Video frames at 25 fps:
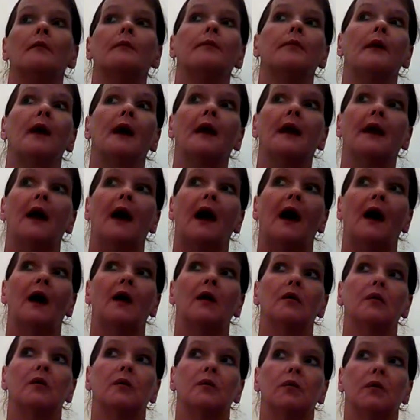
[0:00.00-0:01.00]
but I
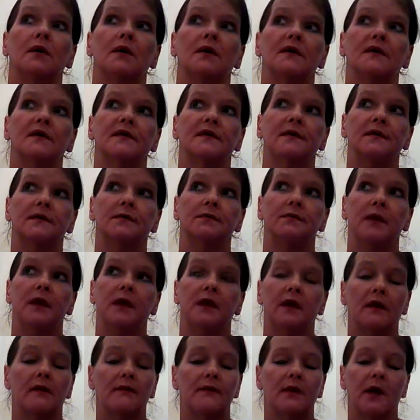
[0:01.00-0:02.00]
was
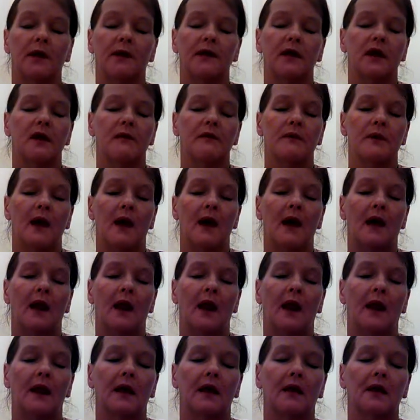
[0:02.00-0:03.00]
speaking very
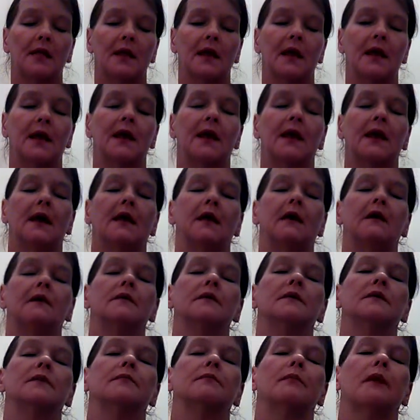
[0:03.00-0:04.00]
erratically, and it
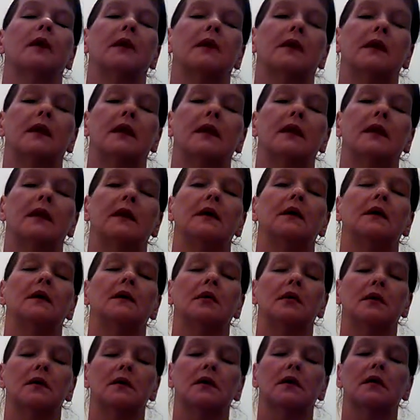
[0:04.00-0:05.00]
was making it
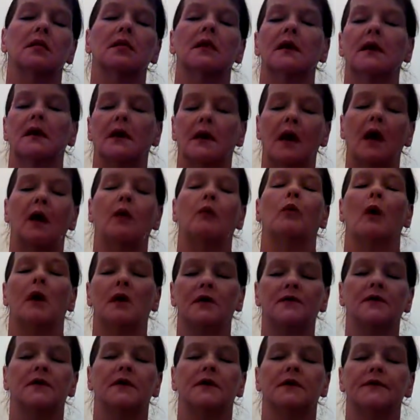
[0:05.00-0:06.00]
look like I
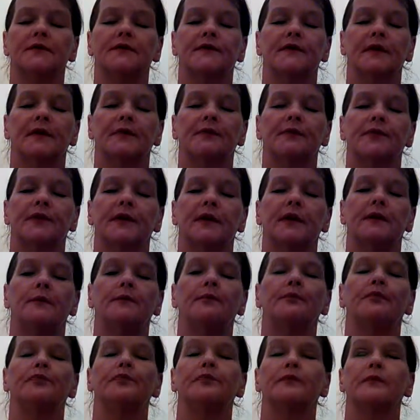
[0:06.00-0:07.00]
was on something.
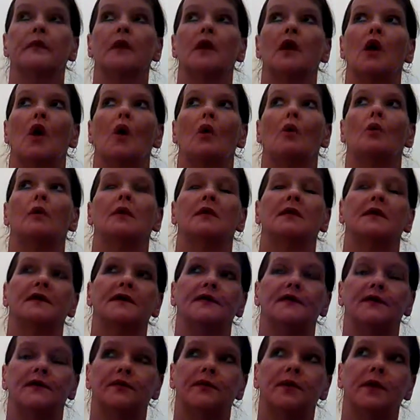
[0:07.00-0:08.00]
Well,
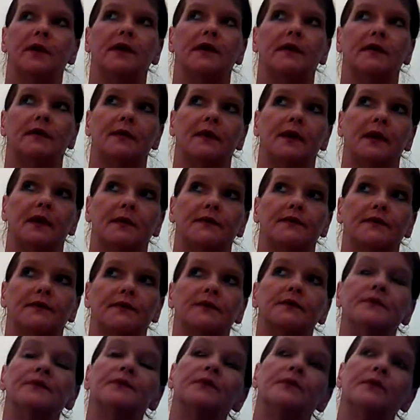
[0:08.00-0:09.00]
let's figure this.
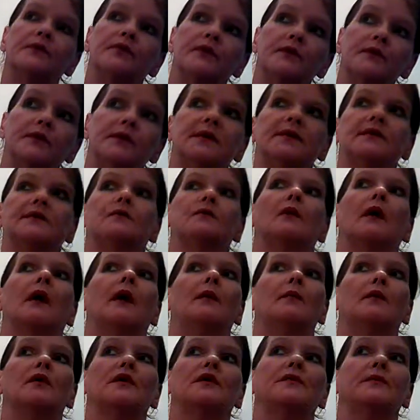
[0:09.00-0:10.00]
The reason why
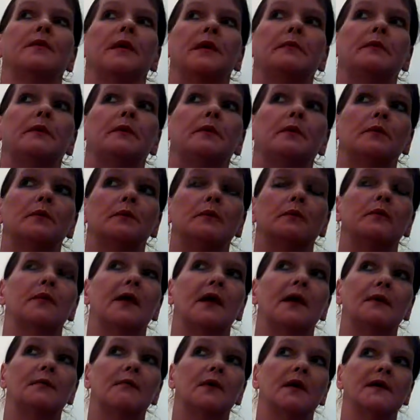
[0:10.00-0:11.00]
most people
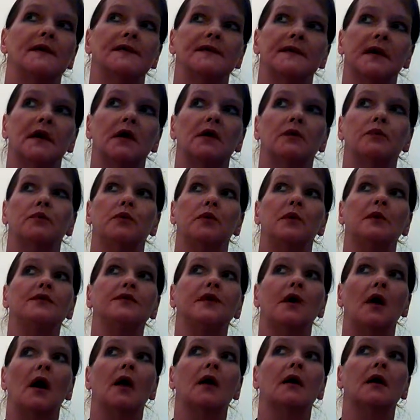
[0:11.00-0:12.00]
like myself would
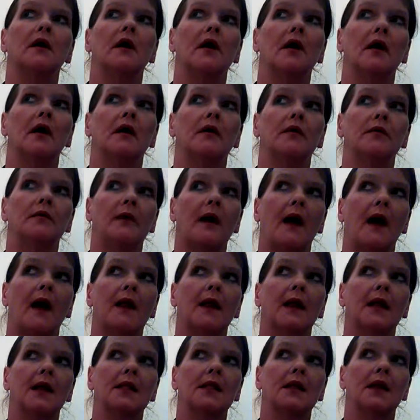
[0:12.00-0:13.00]
talk
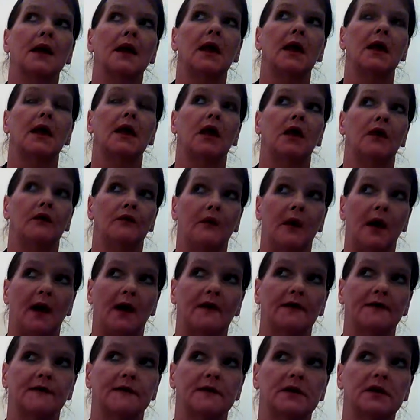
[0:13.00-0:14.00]
erratically and
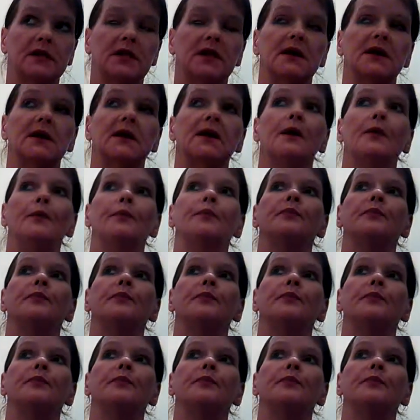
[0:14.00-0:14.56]
irrationally,